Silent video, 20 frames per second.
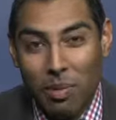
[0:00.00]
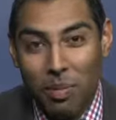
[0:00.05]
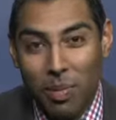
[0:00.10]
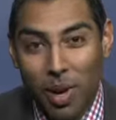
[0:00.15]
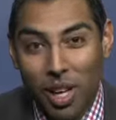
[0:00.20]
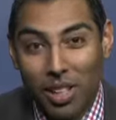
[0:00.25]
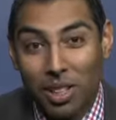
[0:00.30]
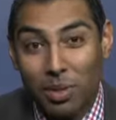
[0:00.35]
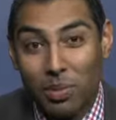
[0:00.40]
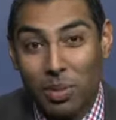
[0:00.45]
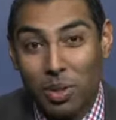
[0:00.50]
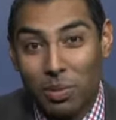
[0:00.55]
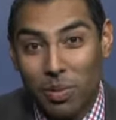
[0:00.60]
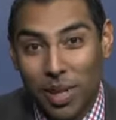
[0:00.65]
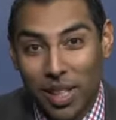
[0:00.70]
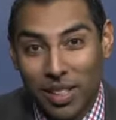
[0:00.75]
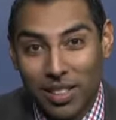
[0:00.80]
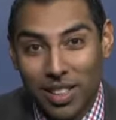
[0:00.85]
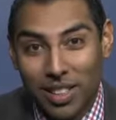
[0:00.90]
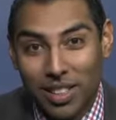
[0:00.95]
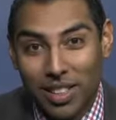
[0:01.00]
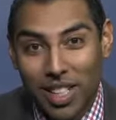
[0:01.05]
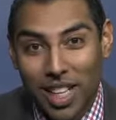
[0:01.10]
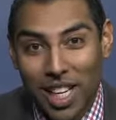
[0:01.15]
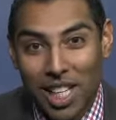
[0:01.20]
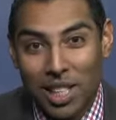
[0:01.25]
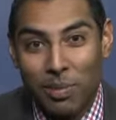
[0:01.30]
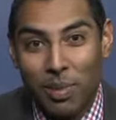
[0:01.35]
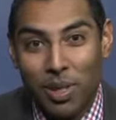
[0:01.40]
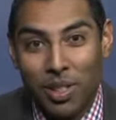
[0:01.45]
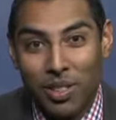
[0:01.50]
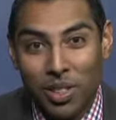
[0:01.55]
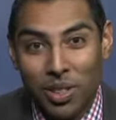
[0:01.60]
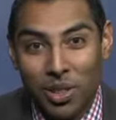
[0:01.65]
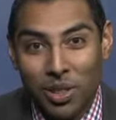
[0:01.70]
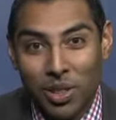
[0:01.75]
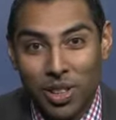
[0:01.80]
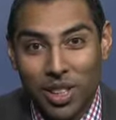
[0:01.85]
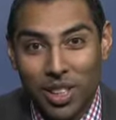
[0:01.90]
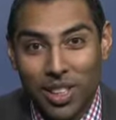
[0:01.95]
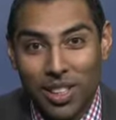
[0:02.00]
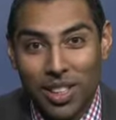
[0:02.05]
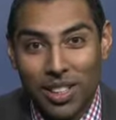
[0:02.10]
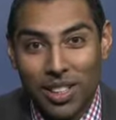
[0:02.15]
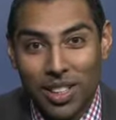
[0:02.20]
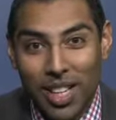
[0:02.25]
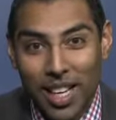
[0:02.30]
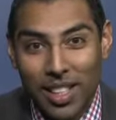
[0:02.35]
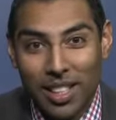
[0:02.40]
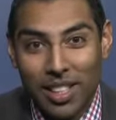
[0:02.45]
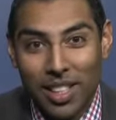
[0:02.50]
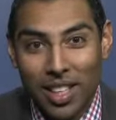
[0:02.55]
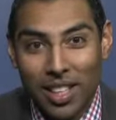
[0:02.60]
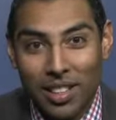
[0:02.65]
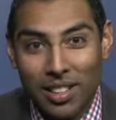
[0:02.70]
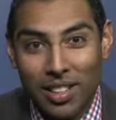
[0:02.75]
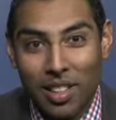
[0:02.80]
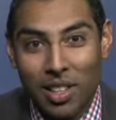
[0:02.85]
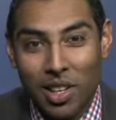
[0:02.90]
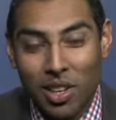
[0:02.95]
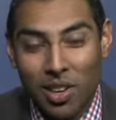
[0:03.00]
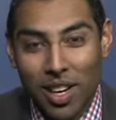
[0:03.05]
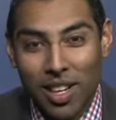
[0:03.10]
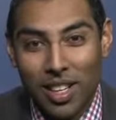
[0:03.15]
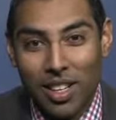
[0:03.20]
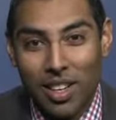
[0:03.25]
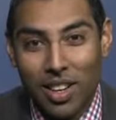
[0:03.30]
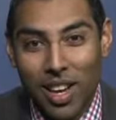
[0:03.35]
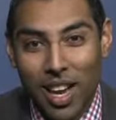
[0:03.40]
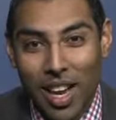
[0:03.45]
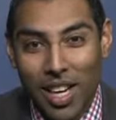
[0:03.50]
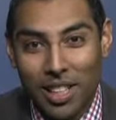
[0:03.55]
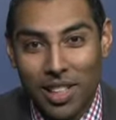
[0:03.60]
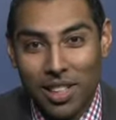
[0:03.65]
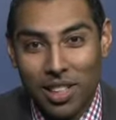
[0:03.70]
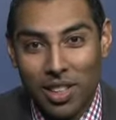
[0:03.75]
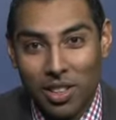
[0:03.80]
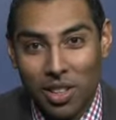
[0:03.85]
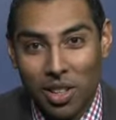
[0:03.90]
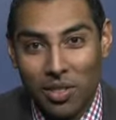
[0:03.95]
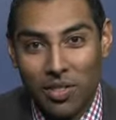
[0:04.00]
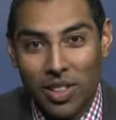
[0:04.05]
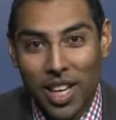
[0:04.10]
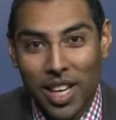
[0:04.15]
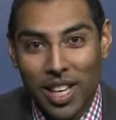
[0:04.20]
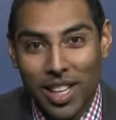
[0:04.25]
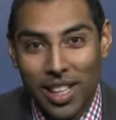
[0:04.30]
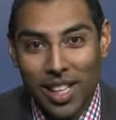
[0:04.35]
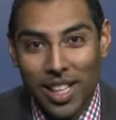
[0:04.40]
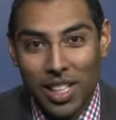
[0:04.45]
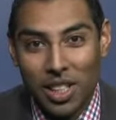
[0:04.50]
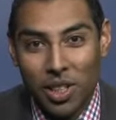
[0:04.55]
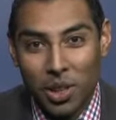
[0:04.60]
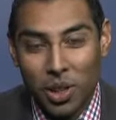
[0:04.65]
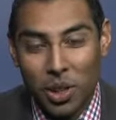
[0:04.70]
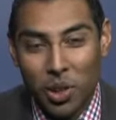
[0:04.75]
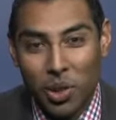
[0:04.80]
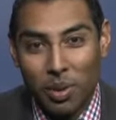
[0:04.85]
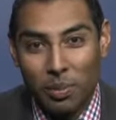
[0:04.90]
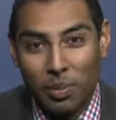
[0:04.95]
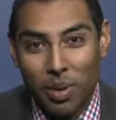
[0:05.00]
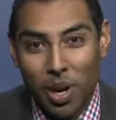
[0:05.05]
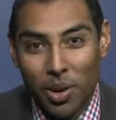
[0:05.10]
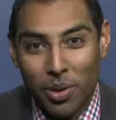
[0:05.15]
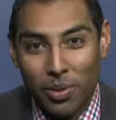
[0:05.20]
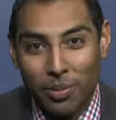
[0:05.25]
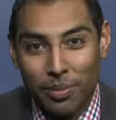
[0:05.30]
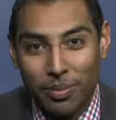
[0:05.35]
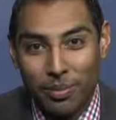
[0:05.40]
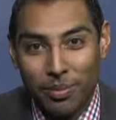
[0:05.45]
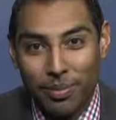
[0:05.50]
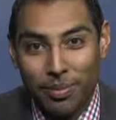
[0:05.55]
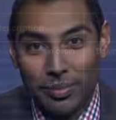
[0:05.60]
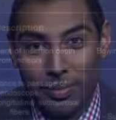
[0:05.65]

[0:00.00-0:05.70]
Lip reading: Multiple methods have been used to detect the correct location of the LES during POEM.